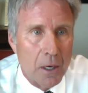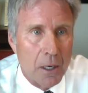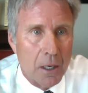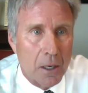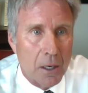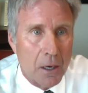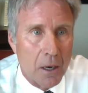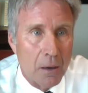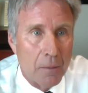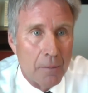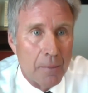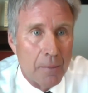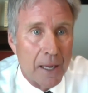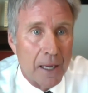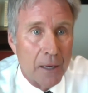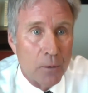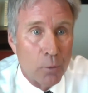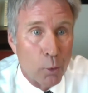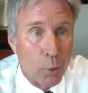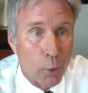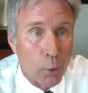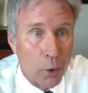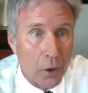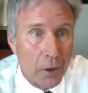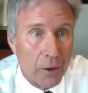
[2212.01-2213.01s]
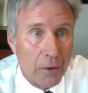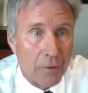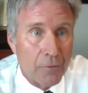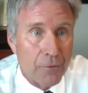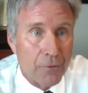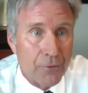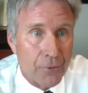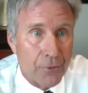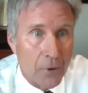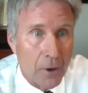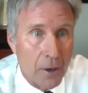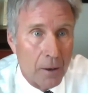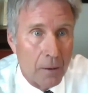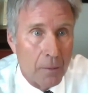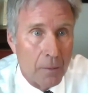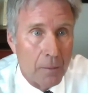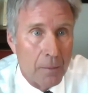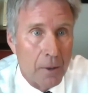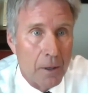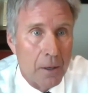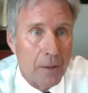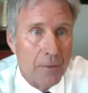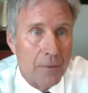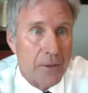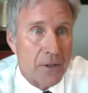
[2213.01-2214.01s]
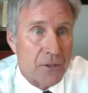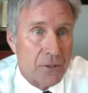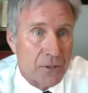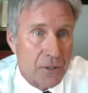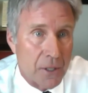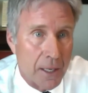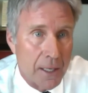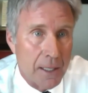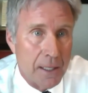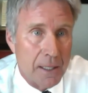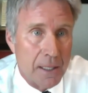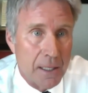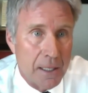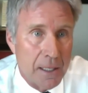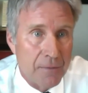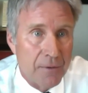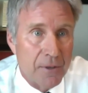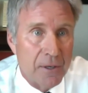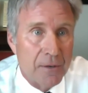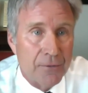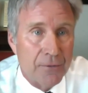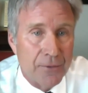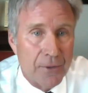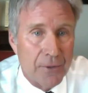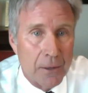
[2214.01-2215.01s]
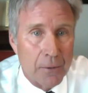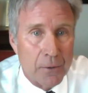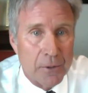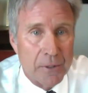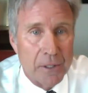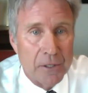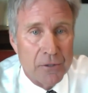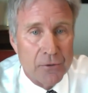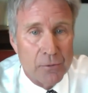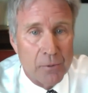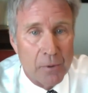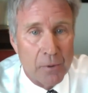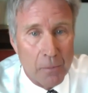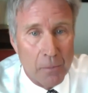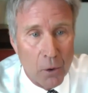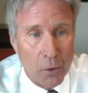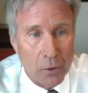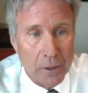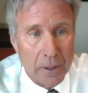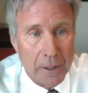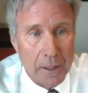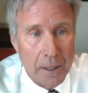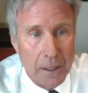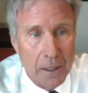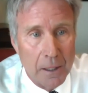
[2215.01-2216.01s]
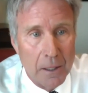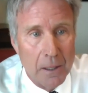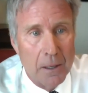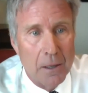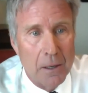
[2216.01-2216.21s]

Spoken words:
come and work from the site, even if they were teaching remotely,